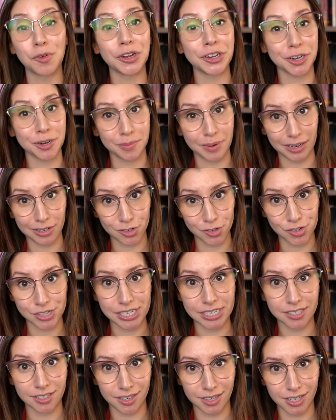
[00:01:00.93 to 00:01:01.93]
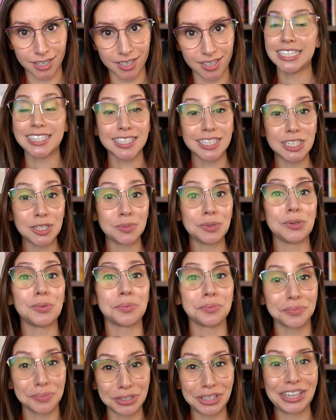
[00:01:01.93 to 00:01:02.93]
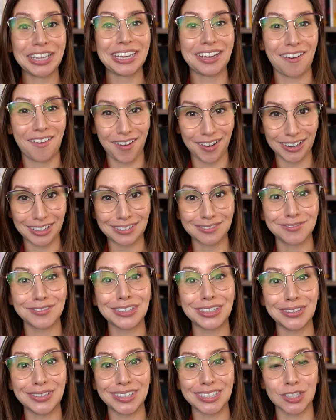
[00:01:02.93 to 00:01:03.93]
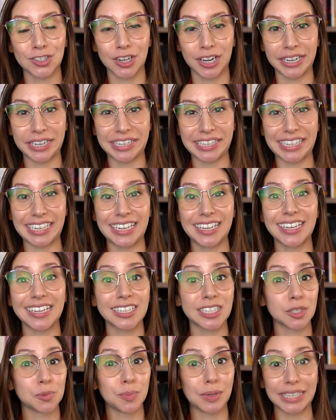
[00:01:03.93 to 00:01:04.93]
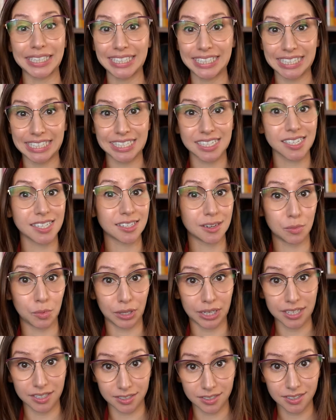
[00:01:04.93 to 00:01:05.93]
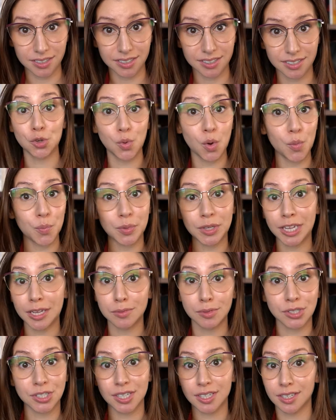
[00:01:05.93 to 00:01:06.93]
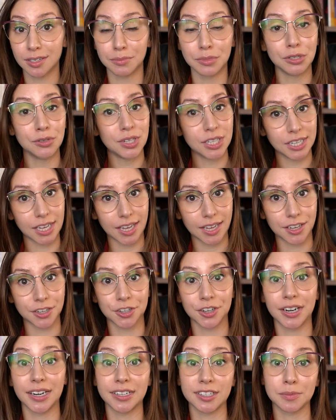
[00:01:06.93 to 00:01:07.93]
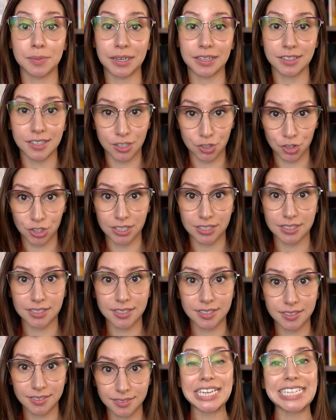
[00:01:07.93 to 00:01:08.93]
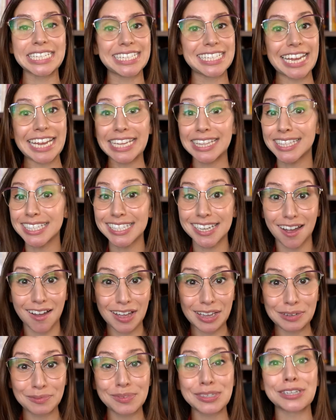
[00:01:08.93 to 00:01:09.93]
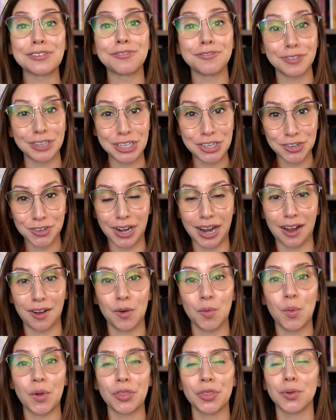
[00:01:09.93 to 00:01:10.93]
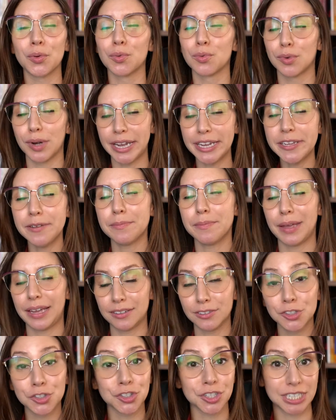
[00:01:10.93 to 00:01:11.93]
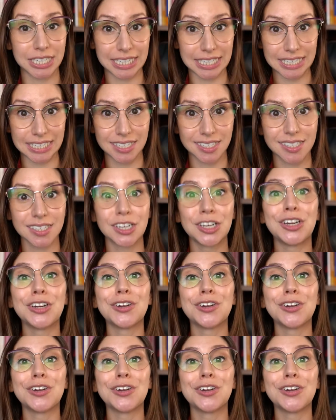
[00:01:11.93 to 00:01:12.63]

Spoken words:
what your boundaries are, it's going to be really hard for you to try and explain it to someone else. You won't be able to communicate your expectations. Take the time to figure out what the right boundary is